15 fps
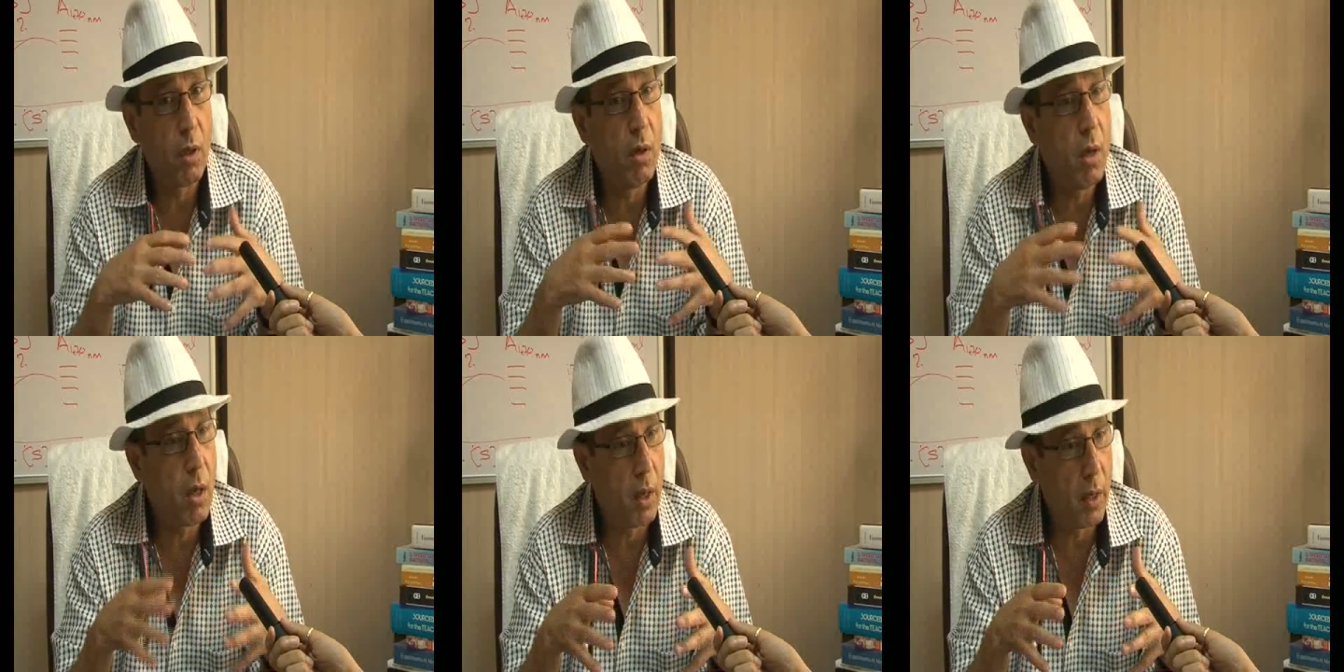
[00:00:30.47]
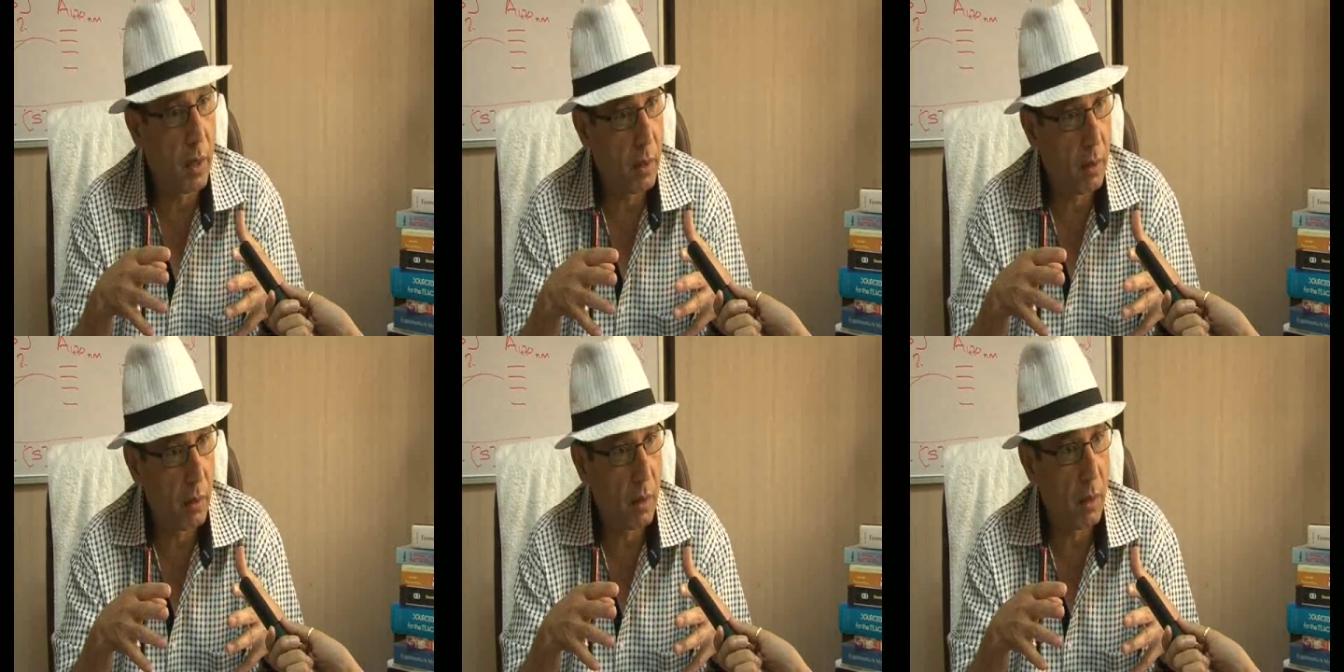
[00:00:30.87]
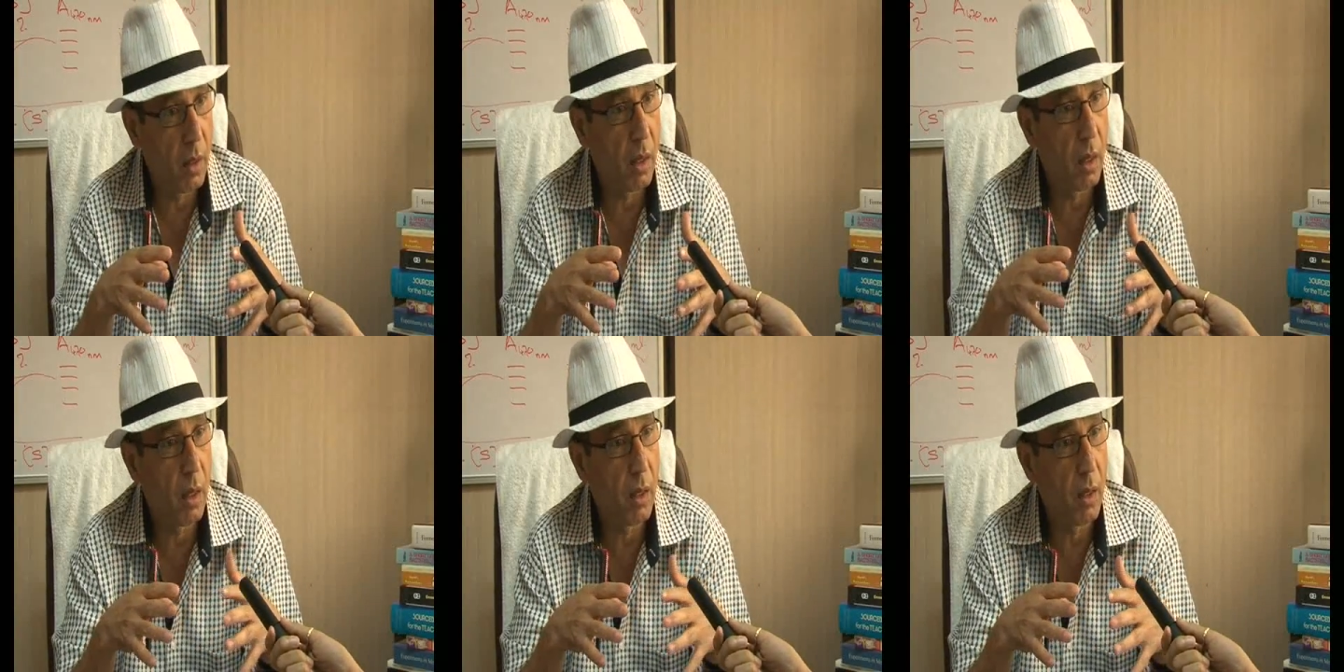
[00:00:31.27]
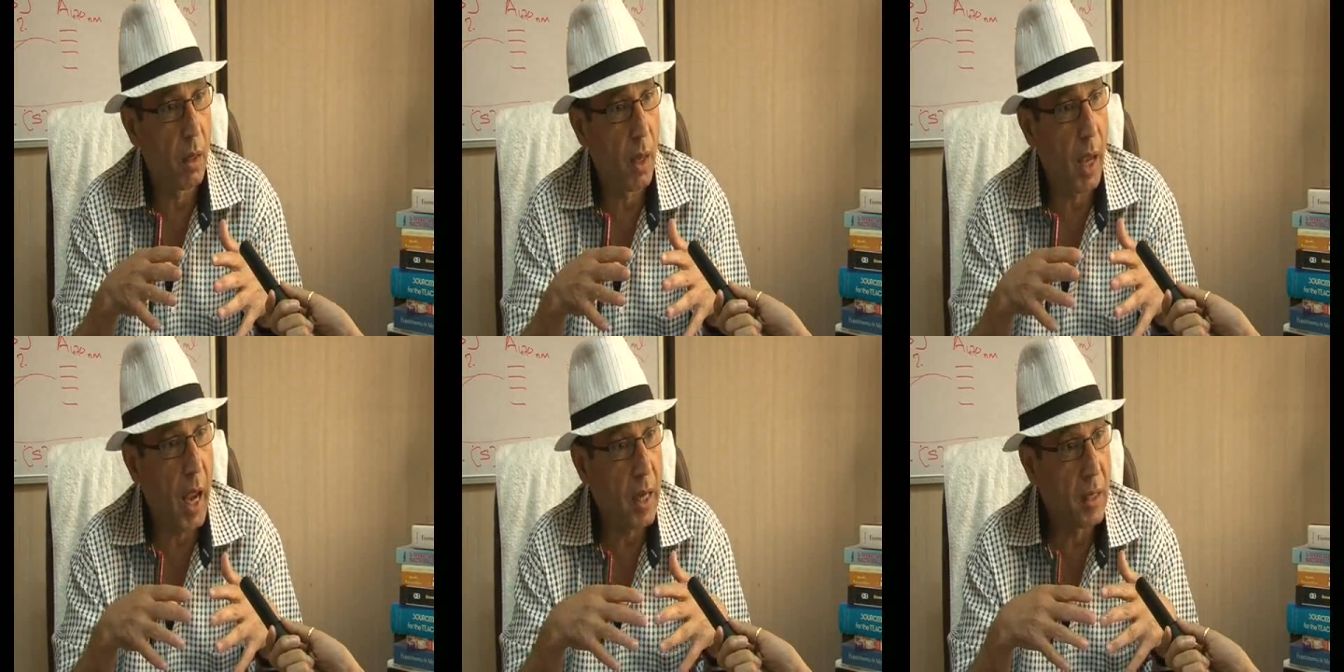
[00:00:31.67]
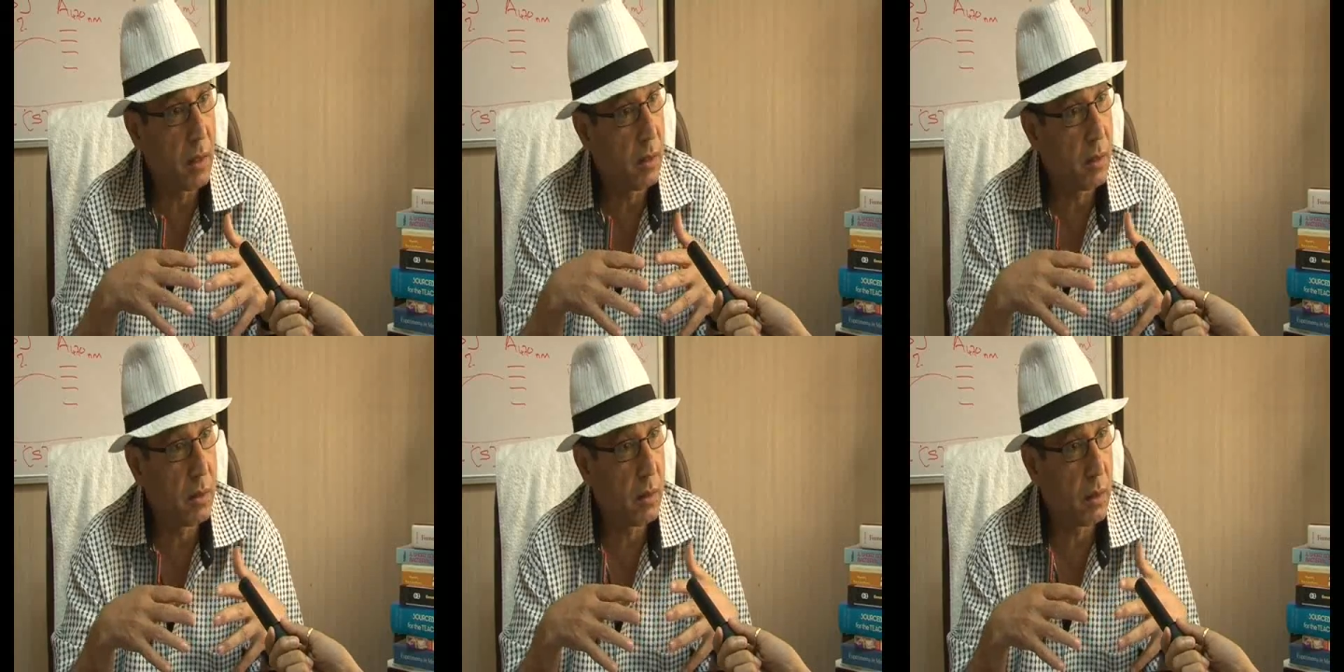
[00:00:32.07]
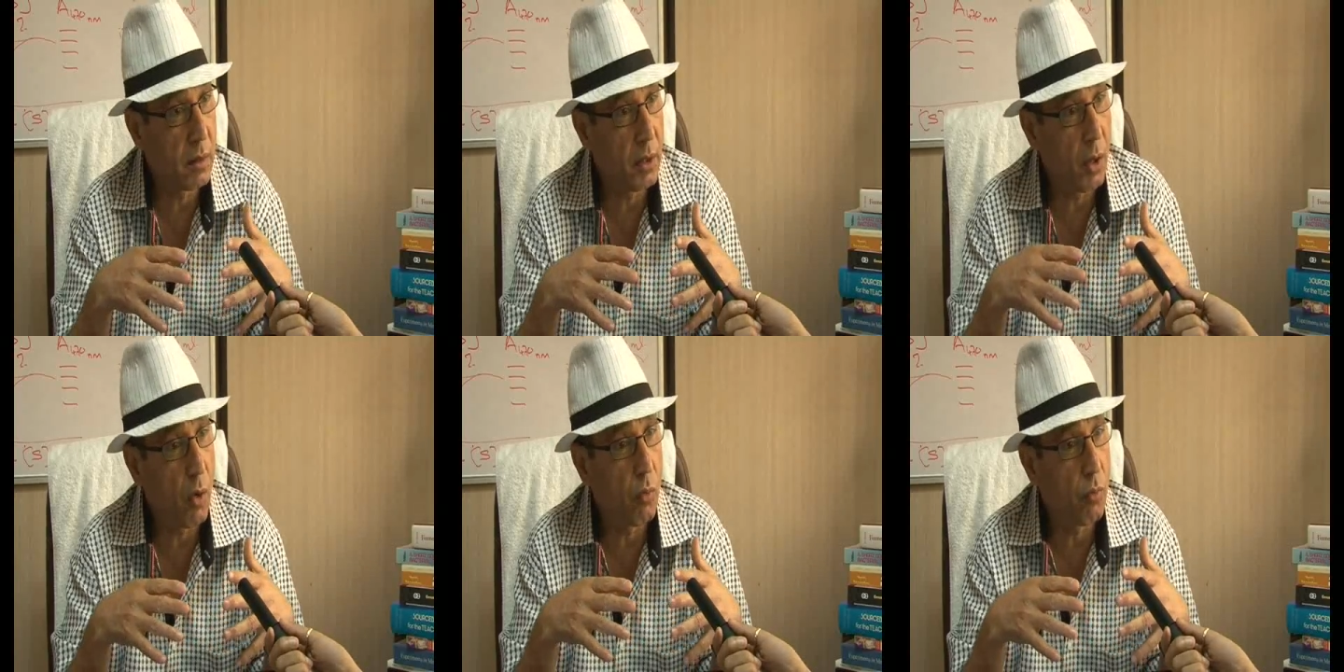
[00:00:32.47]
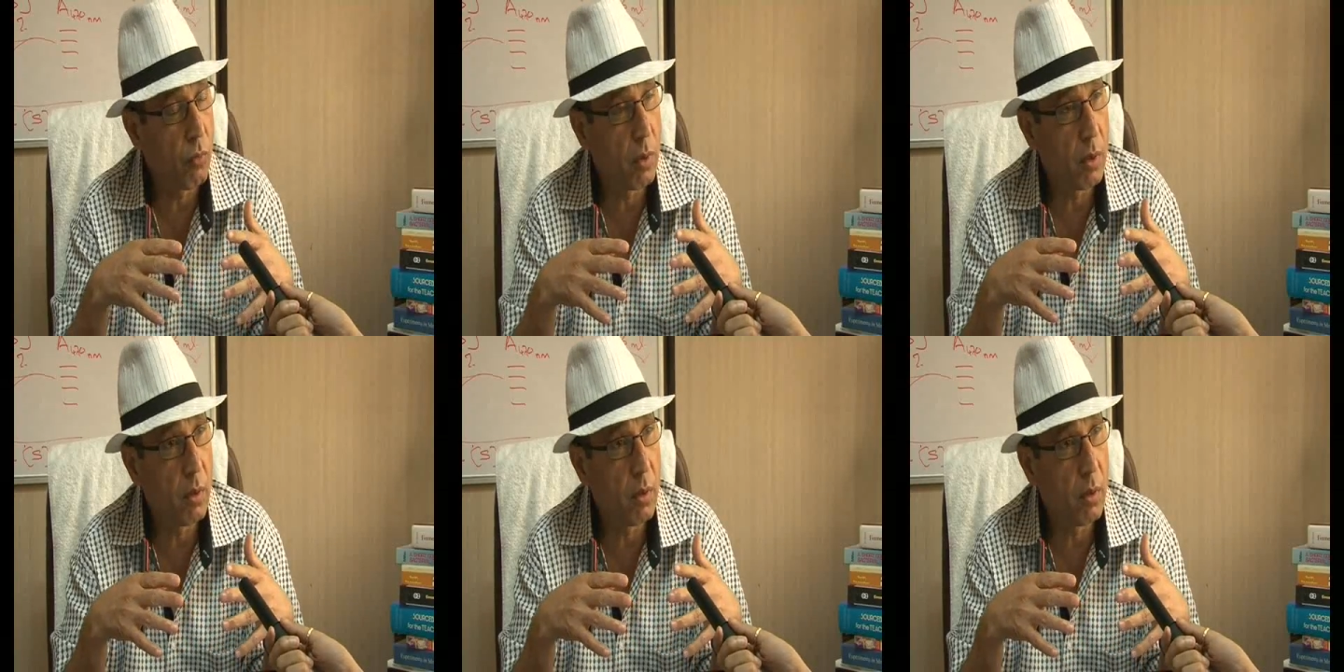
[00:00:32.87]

learn uh, and, you know,